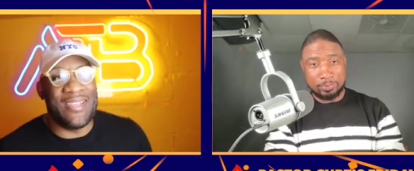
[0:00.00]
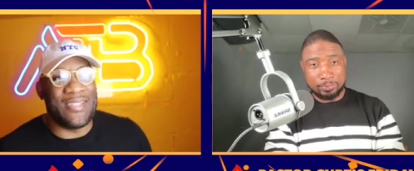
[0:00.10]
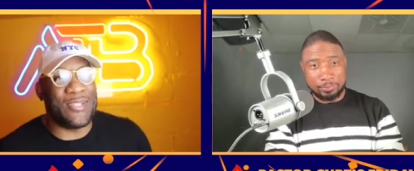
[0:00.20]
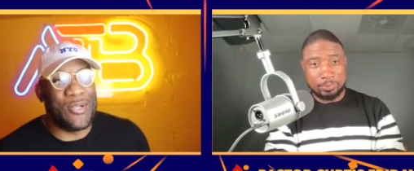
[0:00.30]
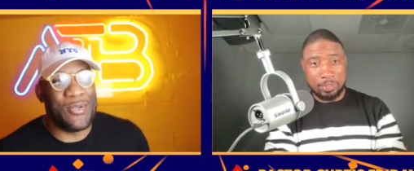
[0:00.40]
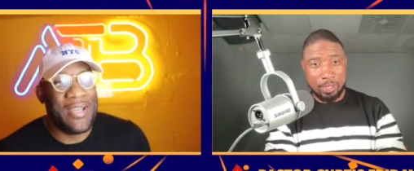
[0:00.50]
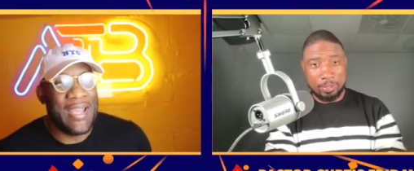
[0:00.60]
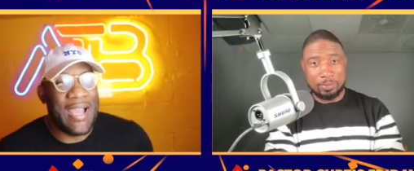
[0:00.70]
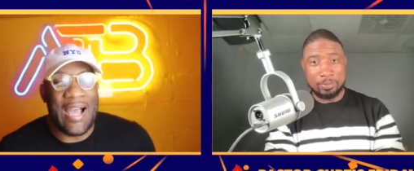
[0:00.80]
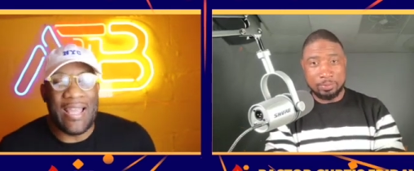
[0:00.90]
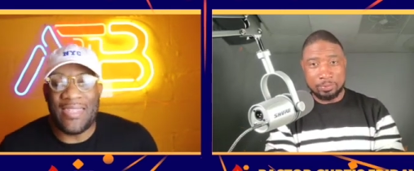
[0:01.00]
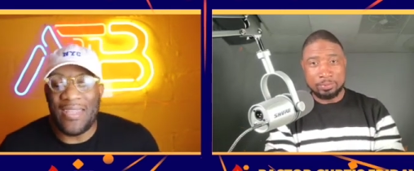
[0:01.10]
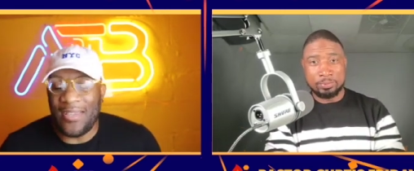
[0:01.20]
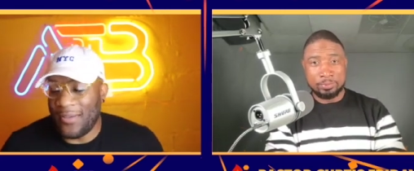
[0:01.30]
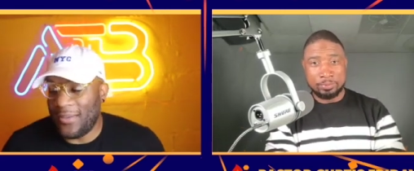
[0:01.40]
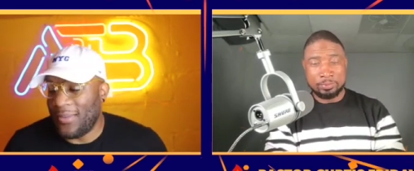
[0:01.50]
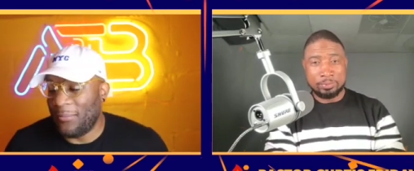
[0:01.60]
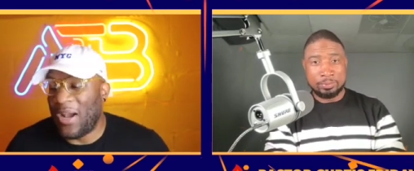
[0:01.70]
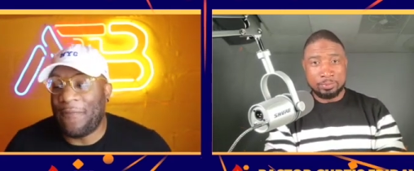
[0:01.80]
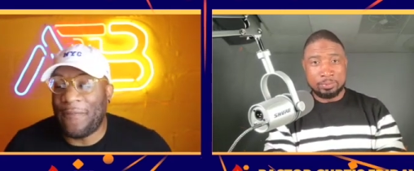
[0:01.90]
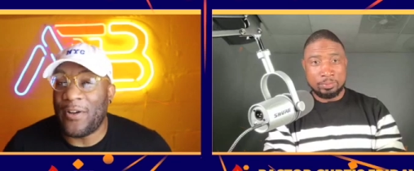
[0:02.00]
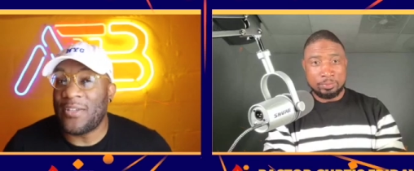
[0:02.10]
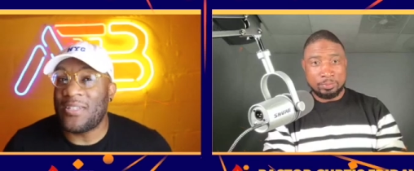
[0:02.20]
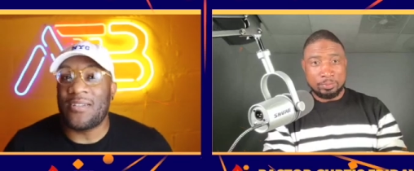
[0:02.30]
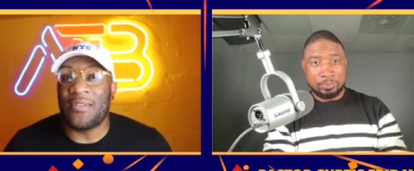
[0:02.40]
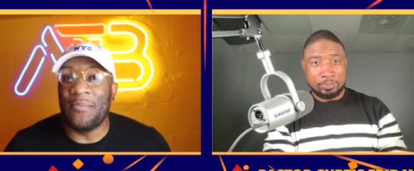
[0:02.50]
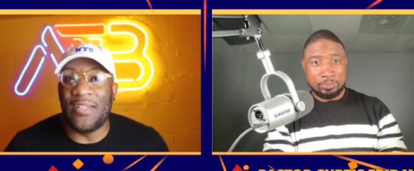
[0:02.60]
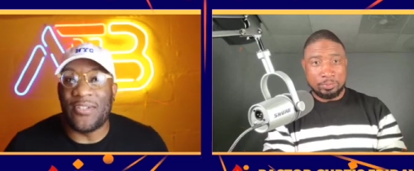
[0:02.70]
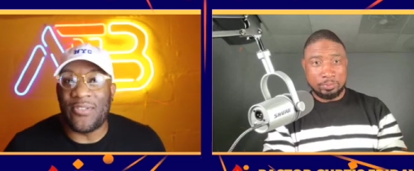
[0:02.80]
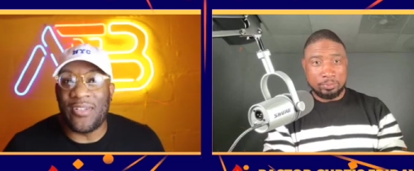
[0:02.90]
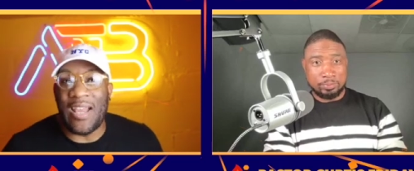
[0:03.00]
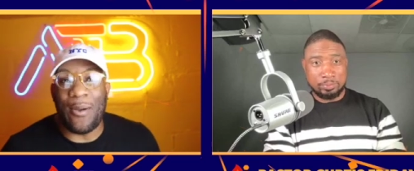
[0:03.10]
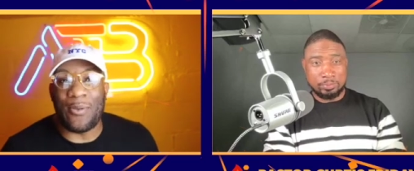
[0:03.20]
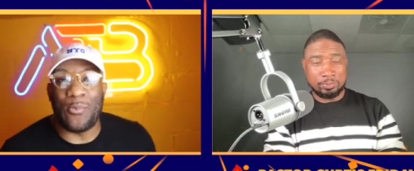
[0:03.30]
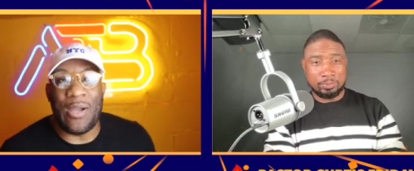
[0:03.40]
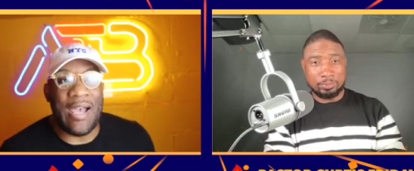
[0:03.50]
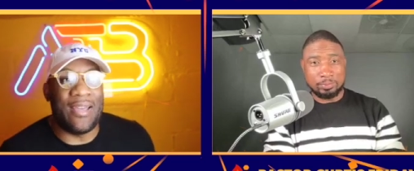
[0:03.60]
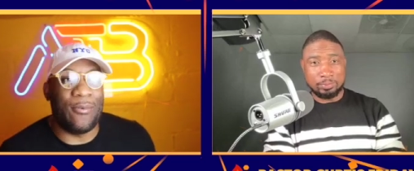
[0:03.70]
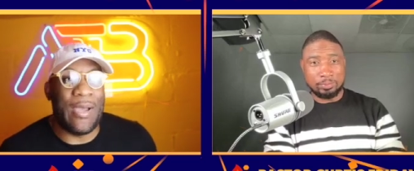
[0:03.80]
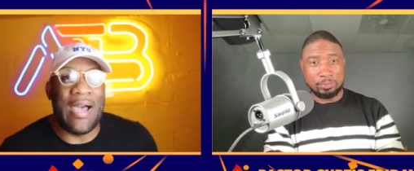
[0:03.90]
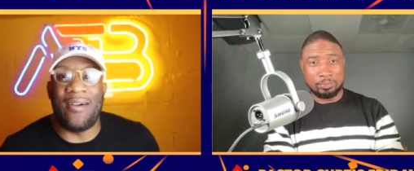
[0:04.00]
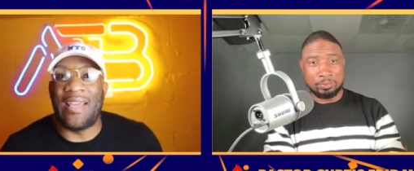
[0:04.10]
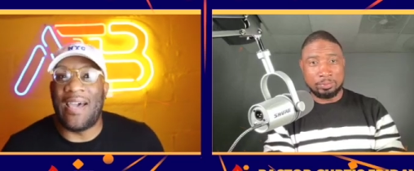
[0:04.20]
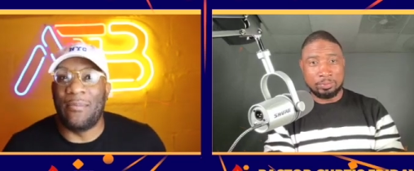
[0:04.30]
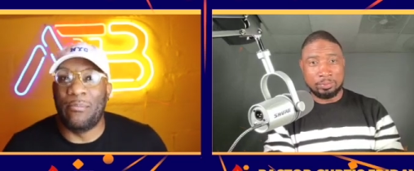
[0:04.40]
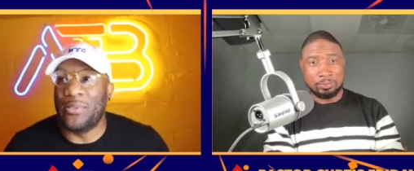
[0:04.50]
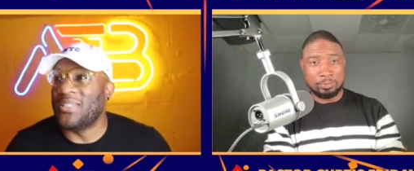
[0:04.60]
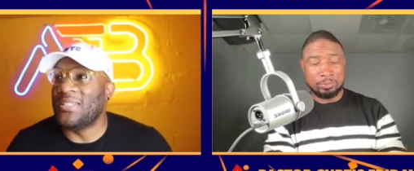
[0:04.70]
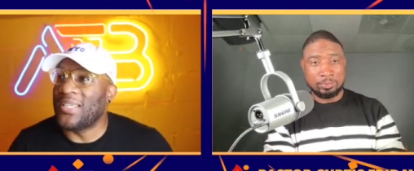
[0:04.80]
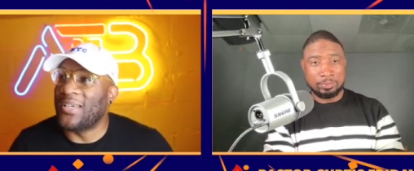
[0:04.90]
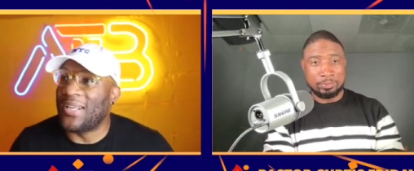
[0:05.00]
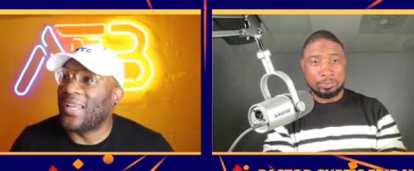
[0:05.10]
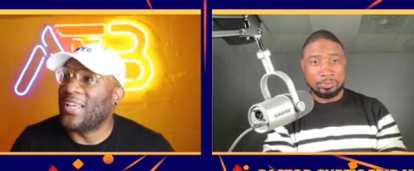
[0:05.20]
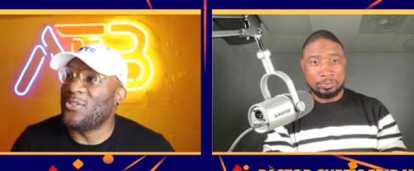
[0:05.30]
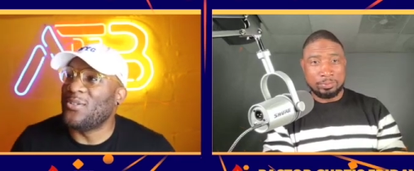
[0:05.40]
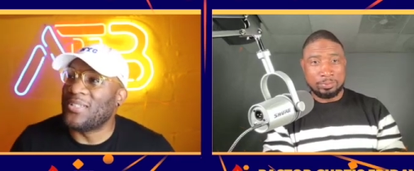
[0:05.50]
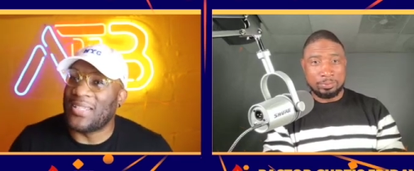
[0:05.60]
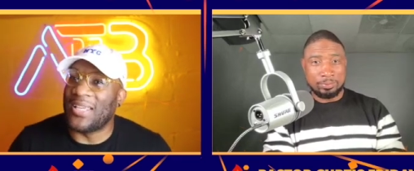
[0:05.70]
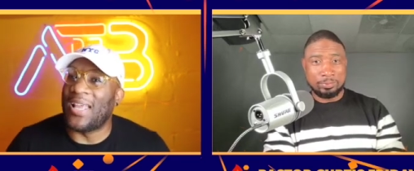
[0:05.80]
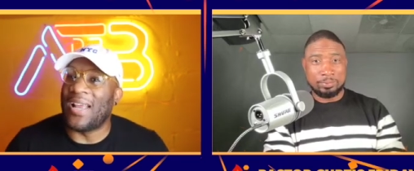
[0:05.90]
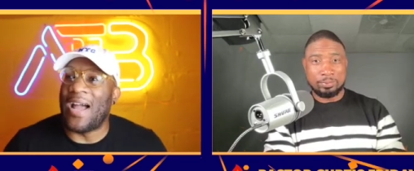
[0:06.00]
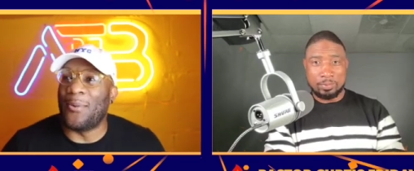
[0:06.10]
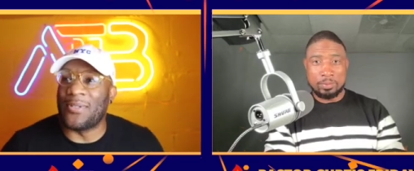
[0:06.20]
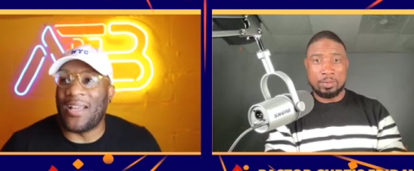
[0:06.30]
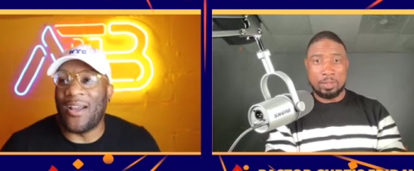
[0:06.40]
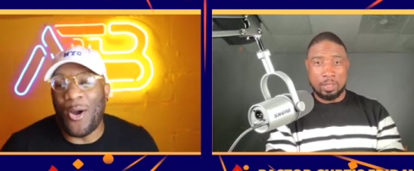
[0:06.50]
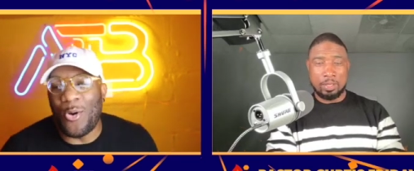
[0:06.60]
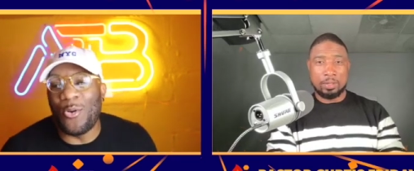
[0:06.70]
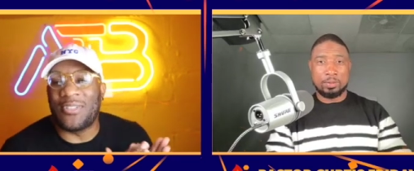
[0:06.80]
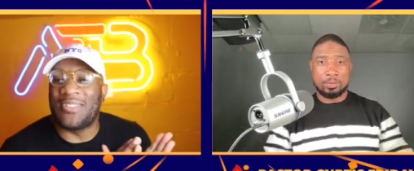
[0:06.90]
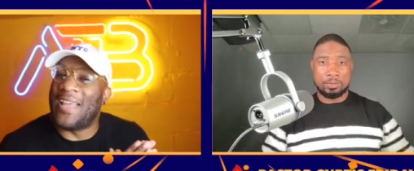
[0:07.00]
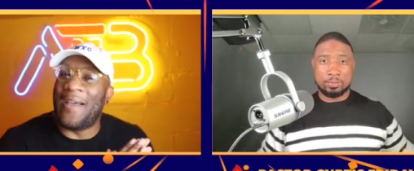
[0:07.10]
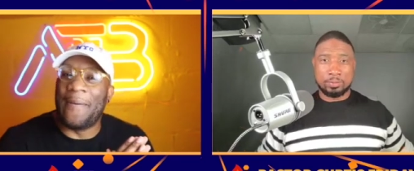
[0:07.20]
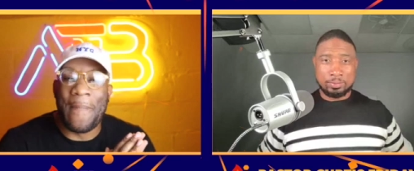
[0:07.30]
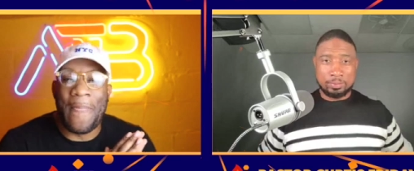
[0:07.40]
Speaker 1: And so I think my first years in ministry, I was wild, wild eyed and bushy tailed. I guess you could say, like, I was like, oh snap,